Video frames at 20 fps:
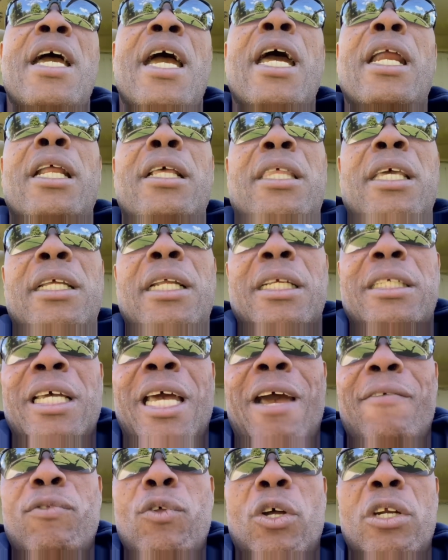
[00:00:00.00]
Anything that I
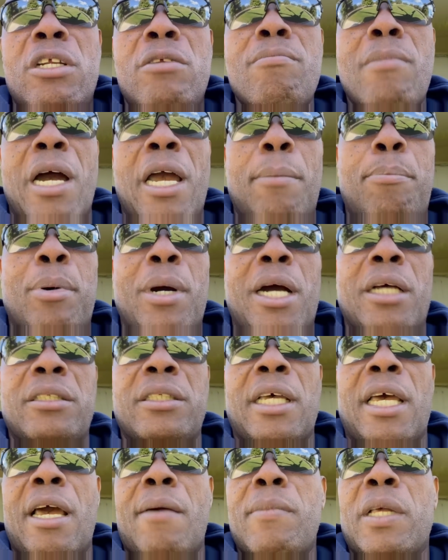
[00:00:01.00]
have done in my
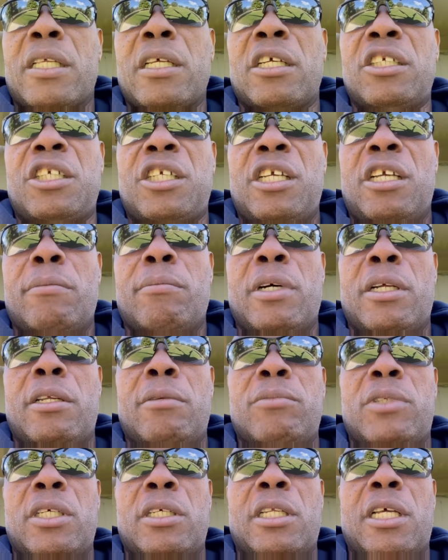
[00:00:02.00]
past, I am not ashamed of
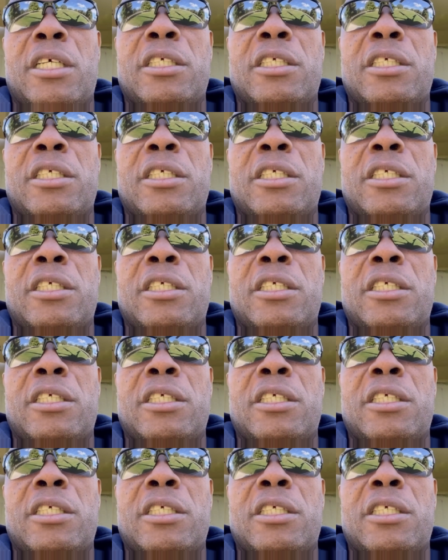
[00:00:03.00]
anything.